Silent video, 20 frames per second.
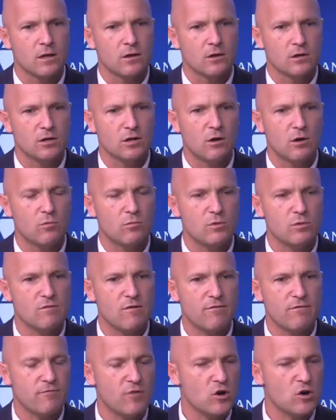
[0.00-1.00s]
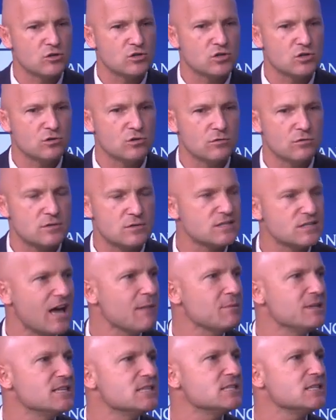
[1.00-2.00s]
you know, we refer to
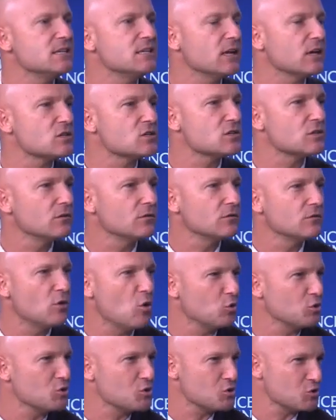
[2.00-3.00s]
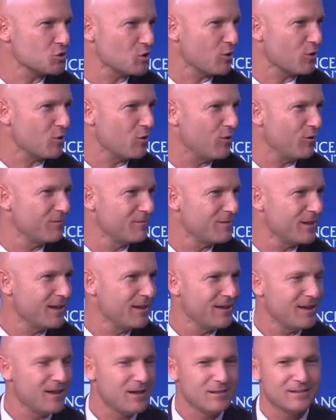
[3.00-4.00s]
Simon Sinek's Golden Circle.
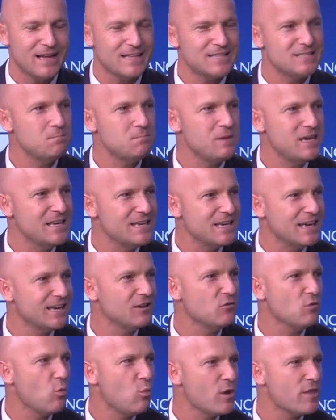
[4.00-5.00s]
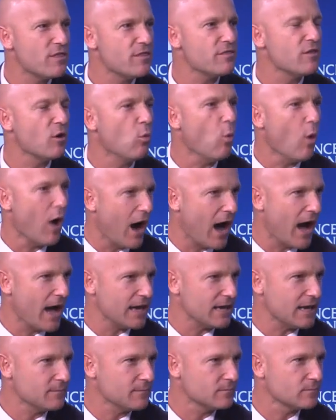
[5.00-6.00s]
Let's begin with the
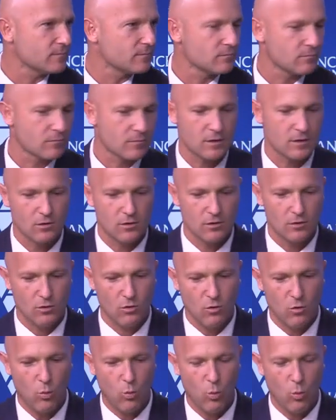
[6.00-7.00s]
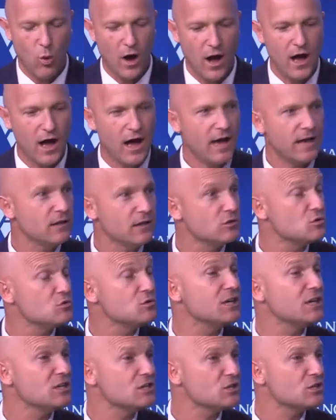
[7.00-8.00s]
why. Why? Do
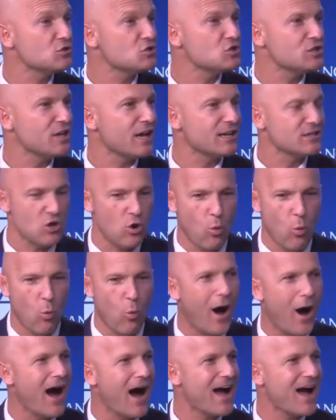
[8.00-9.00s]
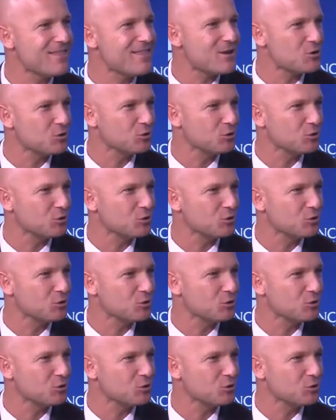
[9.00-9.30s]
kids understand why they're